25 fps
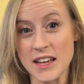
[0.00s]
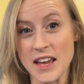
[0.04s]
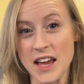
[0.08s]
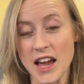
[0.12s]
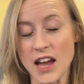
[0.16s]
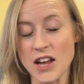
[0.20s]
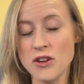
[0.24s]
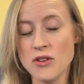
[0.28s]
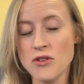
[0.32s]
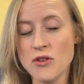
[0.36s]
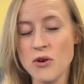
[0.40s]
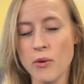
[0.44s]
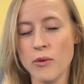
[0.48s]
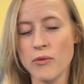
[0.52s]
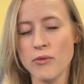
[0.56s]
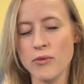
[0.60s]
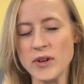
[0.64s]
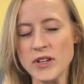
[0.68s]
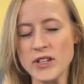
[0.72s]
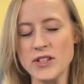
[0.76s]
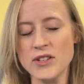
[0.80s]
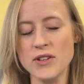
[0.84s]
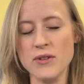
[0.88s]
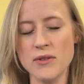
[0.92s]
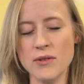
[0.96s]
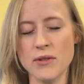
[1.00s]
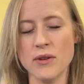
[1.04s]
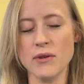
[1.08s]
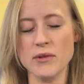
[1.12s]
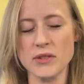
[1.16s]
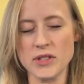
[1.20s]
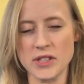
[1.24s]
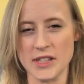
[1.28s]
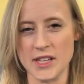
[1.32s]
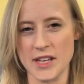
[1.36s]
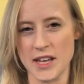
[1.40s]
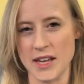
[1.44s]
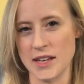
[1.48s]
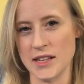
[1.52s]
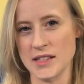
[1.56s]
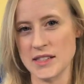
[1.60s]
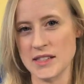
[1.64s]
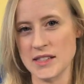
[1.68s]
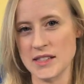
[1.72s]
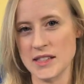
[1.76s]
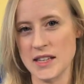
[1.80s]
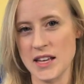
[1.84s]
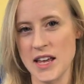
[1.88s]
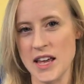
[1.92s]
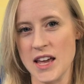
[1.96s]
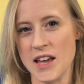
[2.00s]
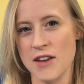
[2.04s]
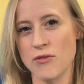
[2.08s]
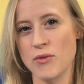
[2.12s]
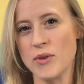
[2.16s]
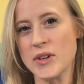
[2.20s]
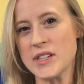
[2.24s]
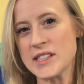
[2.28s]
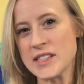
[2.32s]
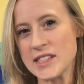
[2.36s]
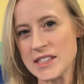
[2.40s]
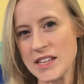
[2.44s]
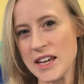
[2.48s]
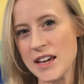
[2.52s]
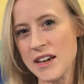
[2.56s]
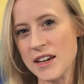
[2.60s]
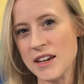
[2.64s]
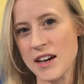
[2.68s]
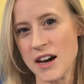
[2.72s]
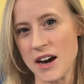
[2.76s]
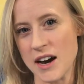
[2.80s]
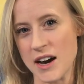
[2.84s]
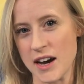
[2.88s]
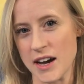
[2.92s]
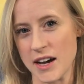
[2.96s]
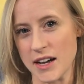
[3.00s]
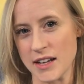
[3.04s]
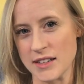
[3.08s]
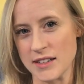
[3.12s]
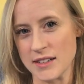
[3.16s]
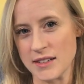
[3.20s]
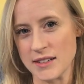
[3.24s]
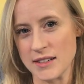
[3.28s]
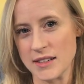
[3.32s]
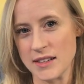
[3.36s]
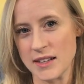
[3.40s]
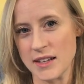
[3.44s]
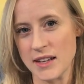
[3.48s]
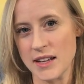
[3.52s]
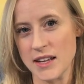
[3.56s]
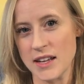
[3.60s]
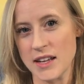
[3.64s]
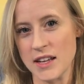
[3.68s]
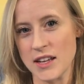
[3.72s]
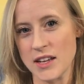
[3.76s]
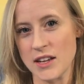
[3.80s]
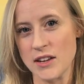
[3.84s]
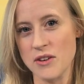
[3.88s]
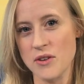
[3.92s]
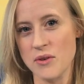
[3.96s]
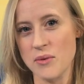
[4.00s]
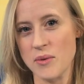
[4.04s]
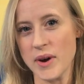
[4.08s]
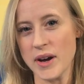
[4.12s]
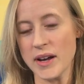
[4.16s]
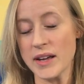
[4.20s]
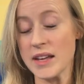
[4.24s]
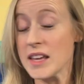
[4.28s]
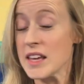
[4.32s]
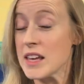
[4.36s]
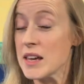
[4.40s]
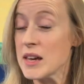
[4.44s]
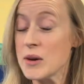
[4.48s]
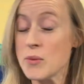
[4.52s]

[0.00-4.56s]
And you know, if we do those things, if we seek God, you know what?